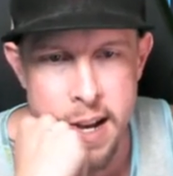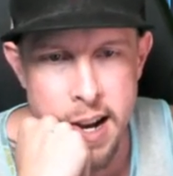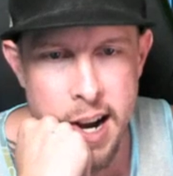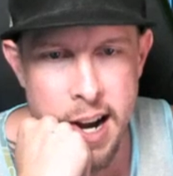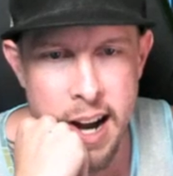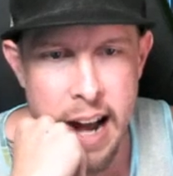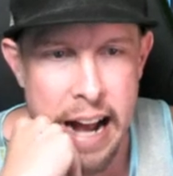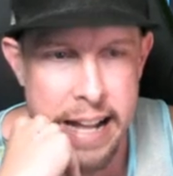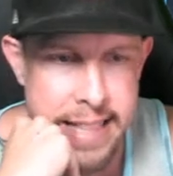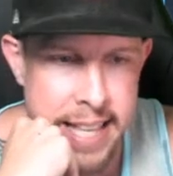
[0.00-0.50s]

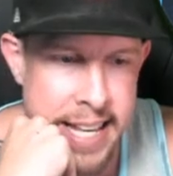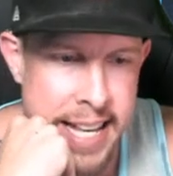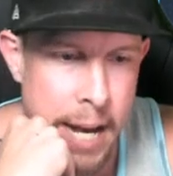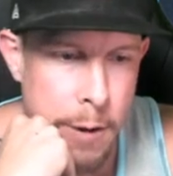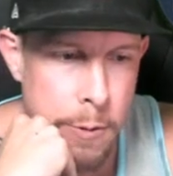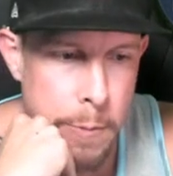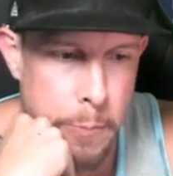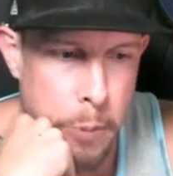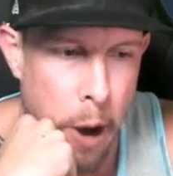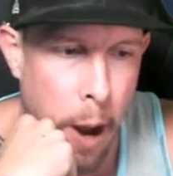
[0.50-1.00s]
Uh, I think I
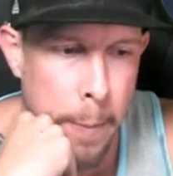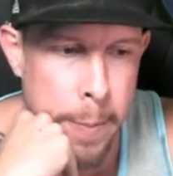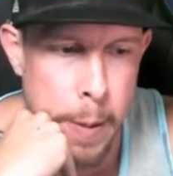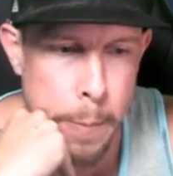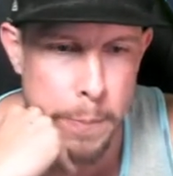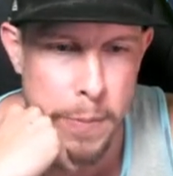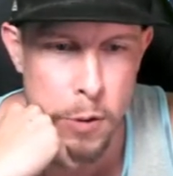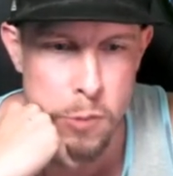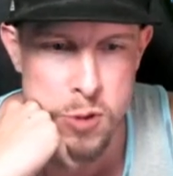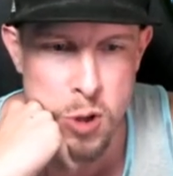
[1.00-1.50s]
would probably
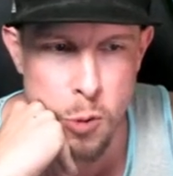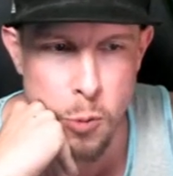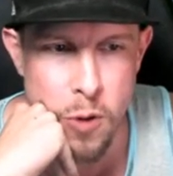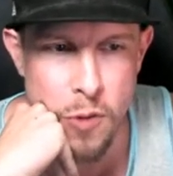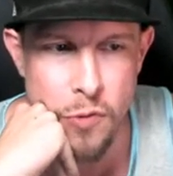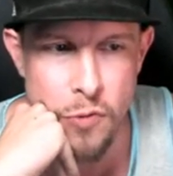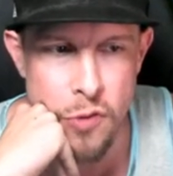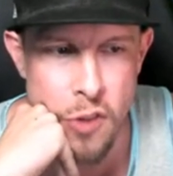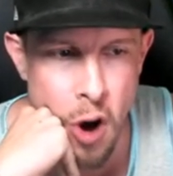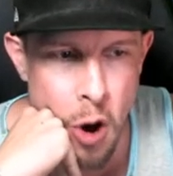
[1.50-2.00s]
build her
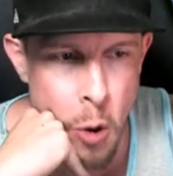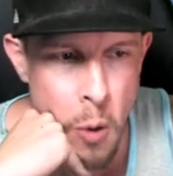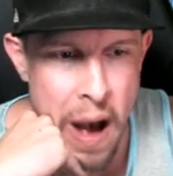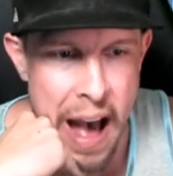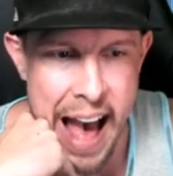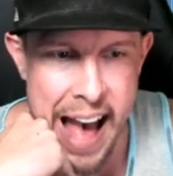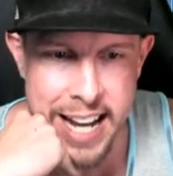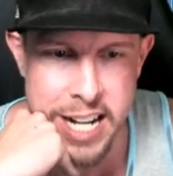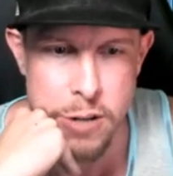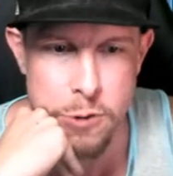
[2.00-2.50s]
with no
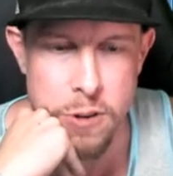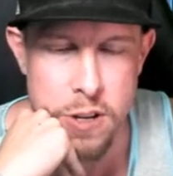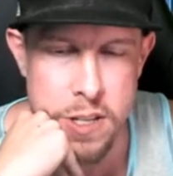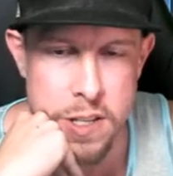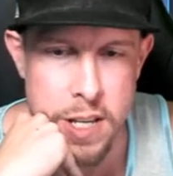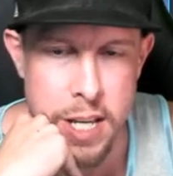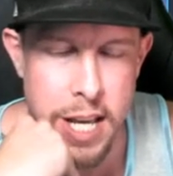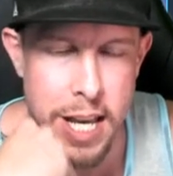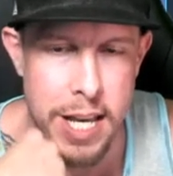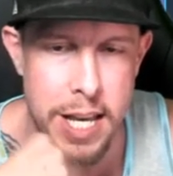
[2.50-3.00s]

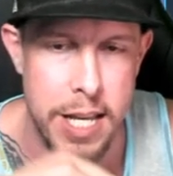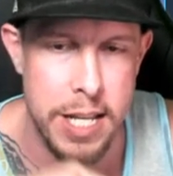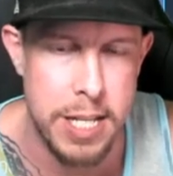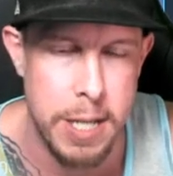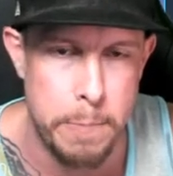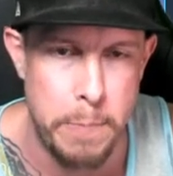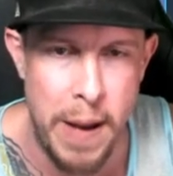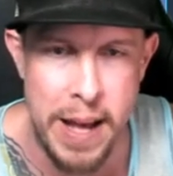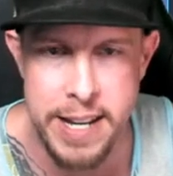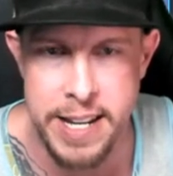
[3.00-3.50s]
accuracy, it, it,
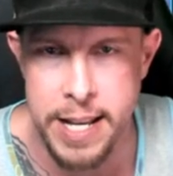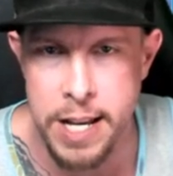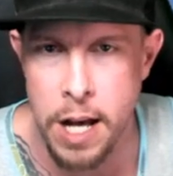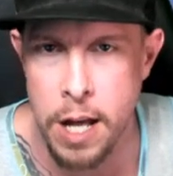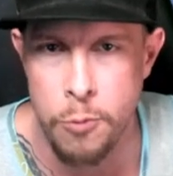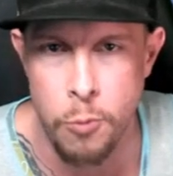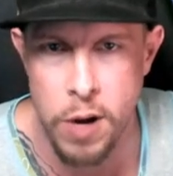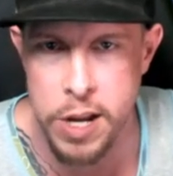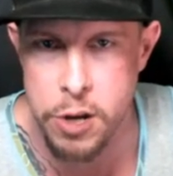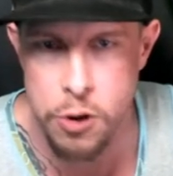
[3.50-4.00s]
depending
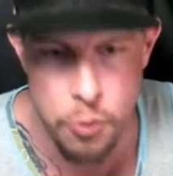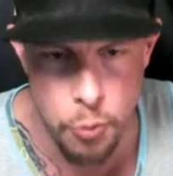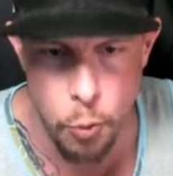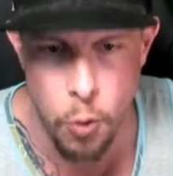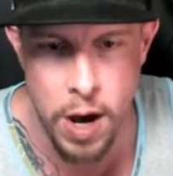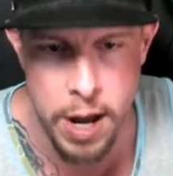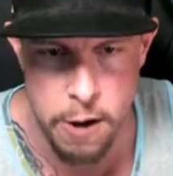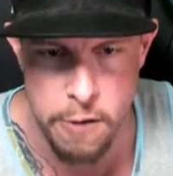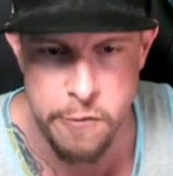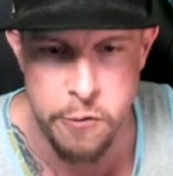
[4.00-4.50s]
on what you
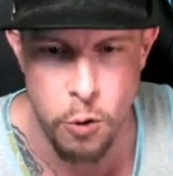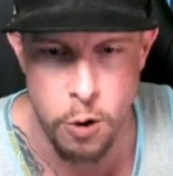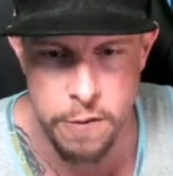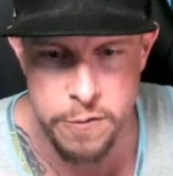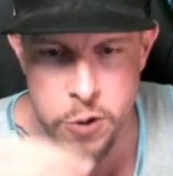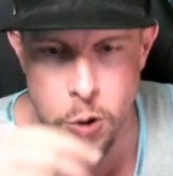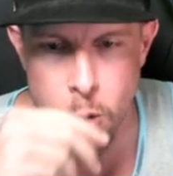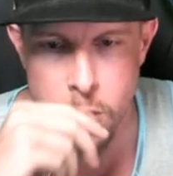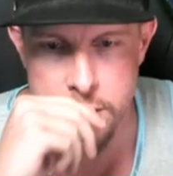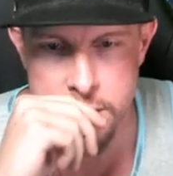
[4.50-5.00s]
want her for,
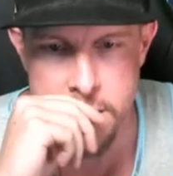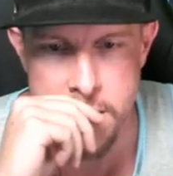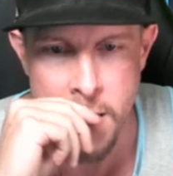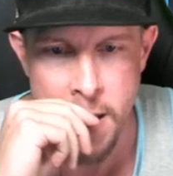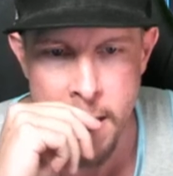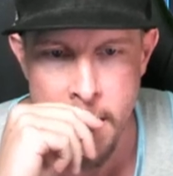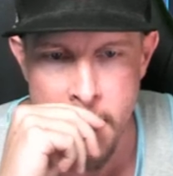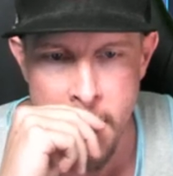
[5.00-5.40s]
of course.